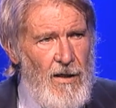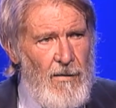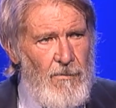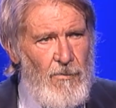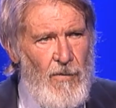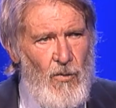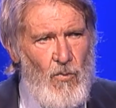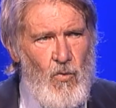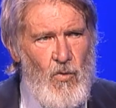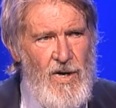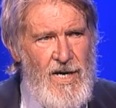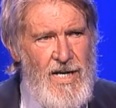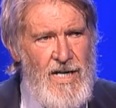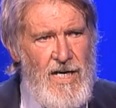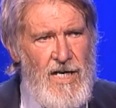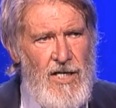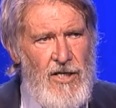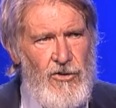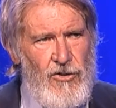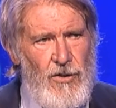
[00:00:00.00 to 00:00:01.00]
but we
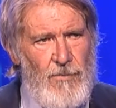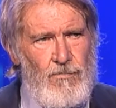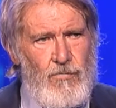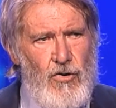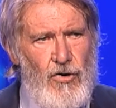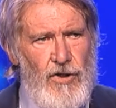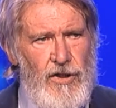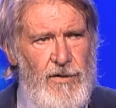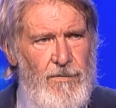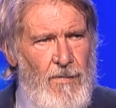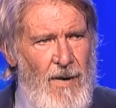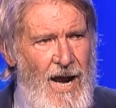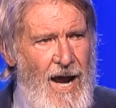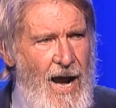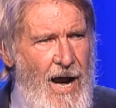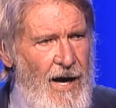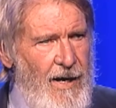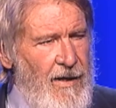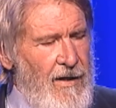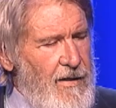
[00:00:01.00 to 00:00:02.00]
need to push
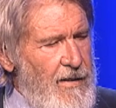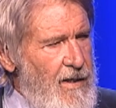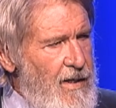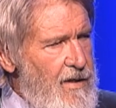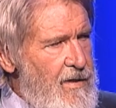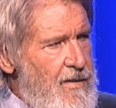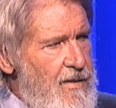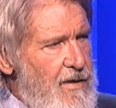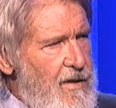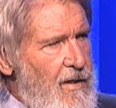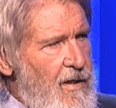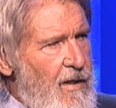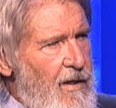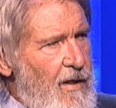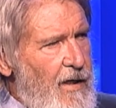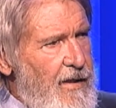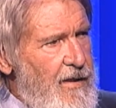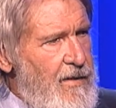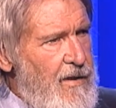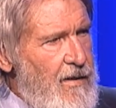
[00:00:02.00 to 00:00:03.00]
back against an
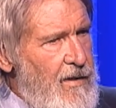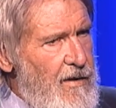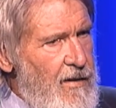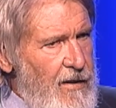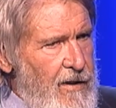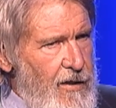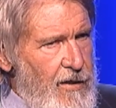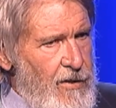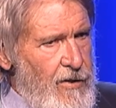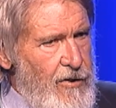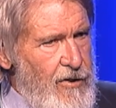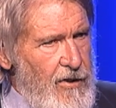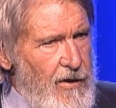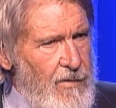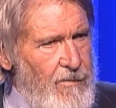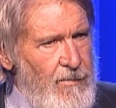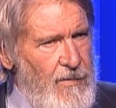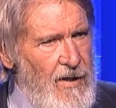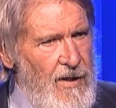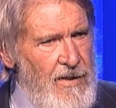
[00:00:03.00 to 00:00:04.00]
elected
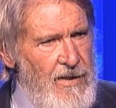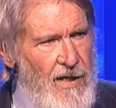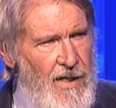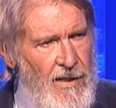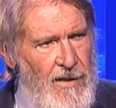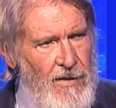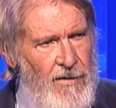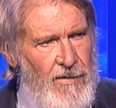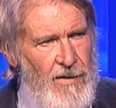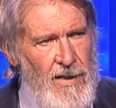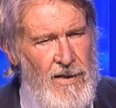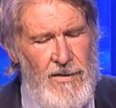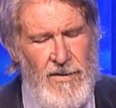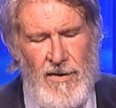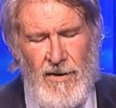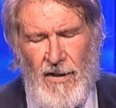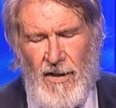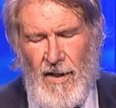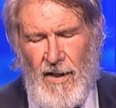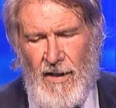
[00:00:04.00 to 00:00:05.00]
leadership that denigrates
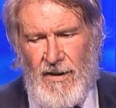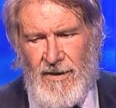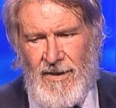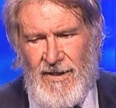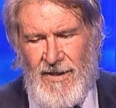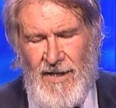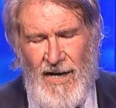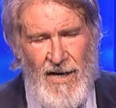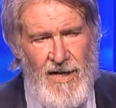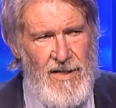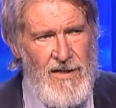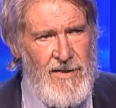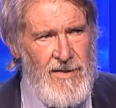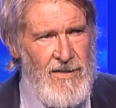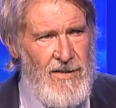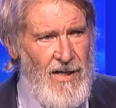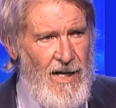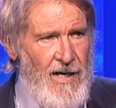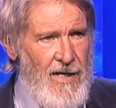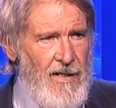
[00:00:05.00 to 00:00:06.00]
and denies
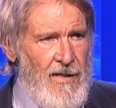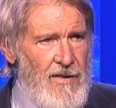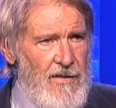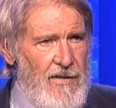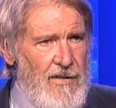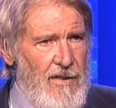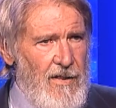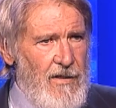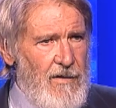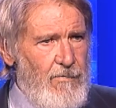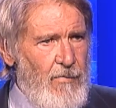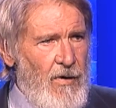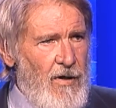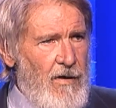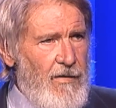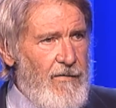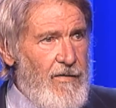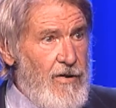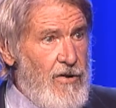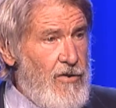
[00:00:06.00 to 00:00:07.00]
science as part
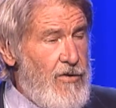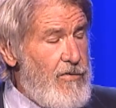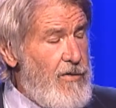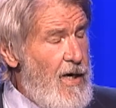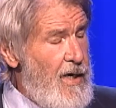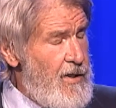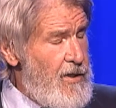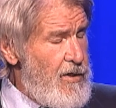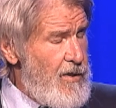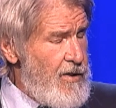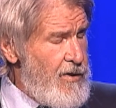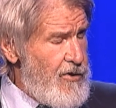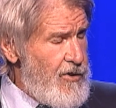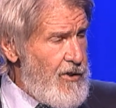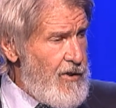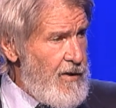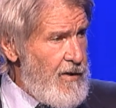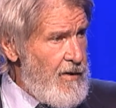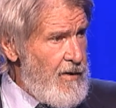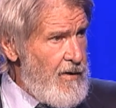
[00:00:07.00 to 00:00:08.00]
of a
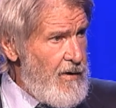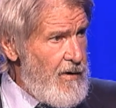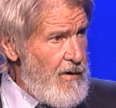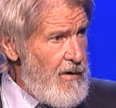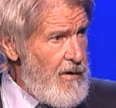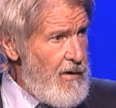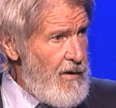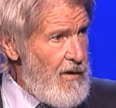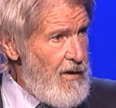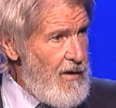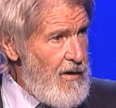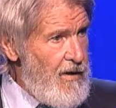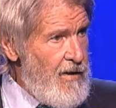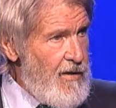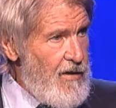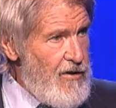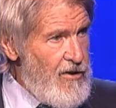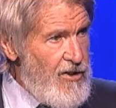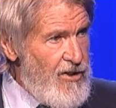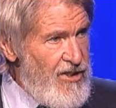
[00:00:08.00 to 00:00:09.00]
strategy
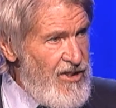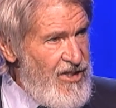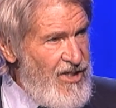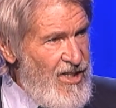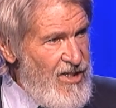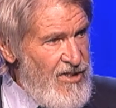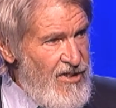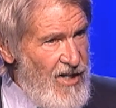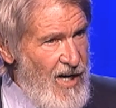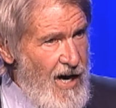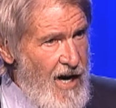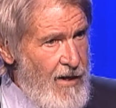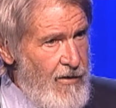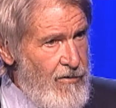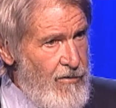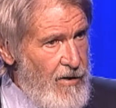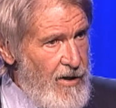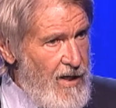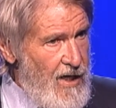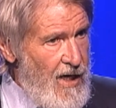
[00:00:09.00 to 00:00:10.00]
to
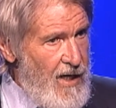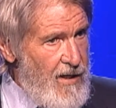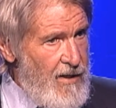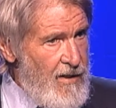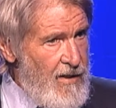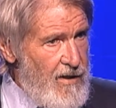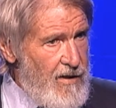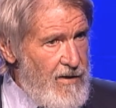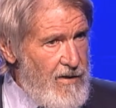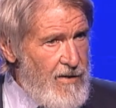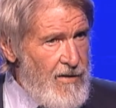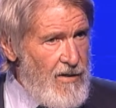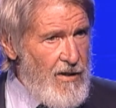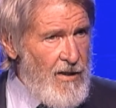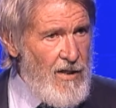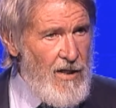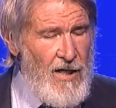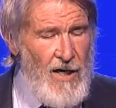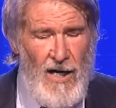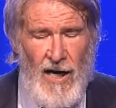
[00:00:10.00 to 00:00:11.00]
disaggregate us
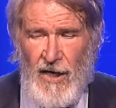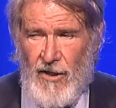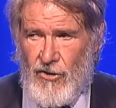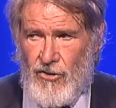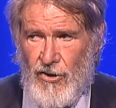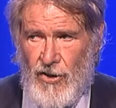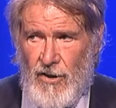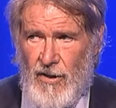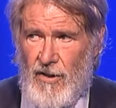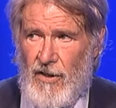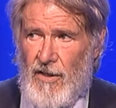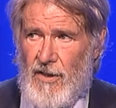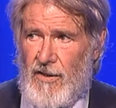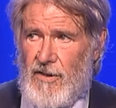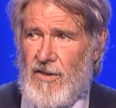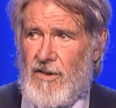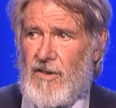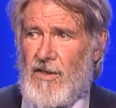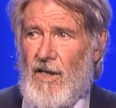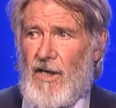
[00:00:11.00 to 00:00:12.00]
and turn
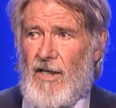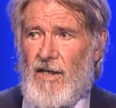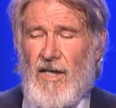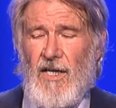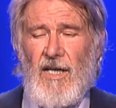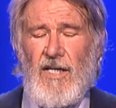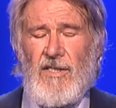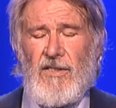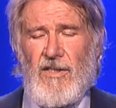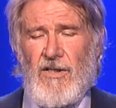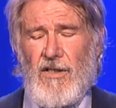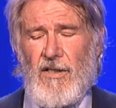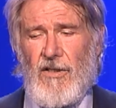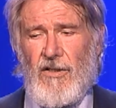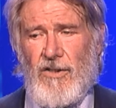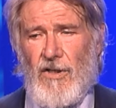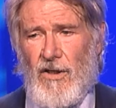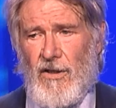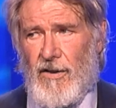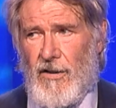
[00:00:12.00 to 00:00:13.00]
us against
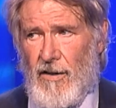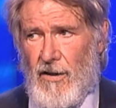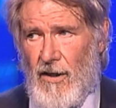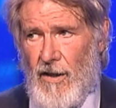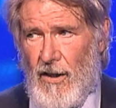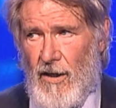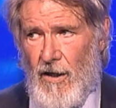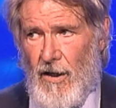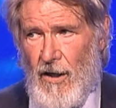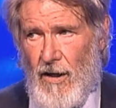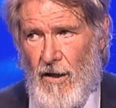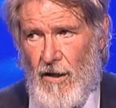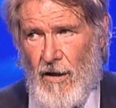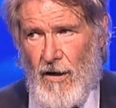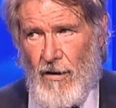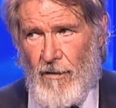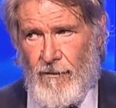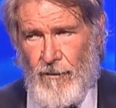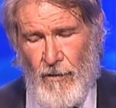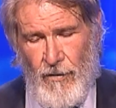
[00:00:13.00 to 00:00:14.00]
each other
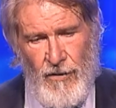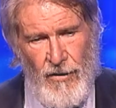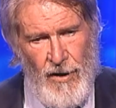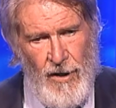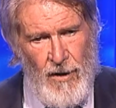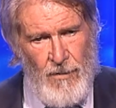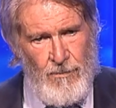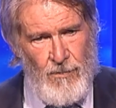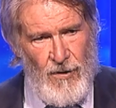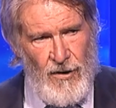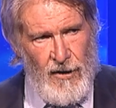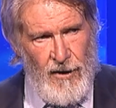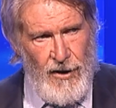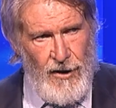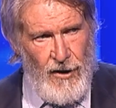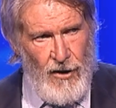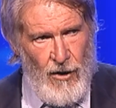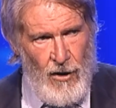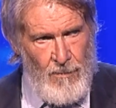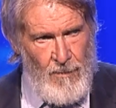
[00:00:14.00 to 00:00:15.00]
for their
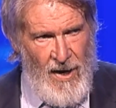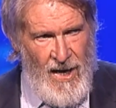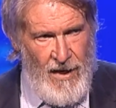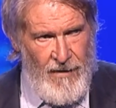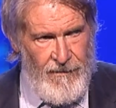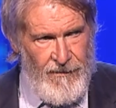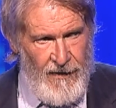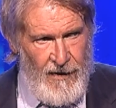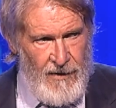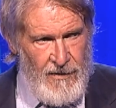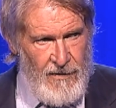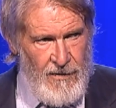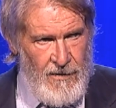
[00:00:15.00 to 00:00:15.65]
political benefit